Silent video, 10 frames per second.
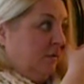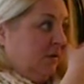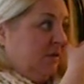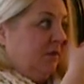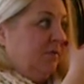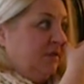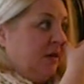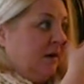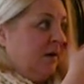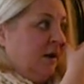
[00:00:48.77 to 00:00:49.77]
the TV
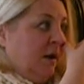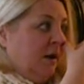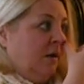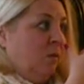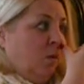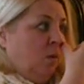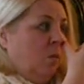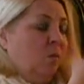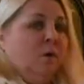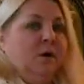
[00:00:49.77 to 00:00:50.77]
set at night,
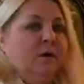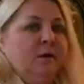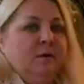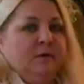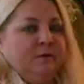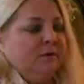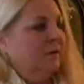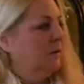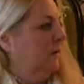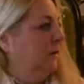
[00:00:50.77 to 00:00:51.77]
work,
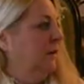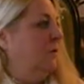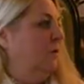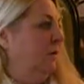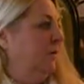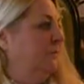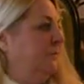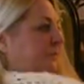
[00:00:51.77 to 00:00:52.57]
Lenore.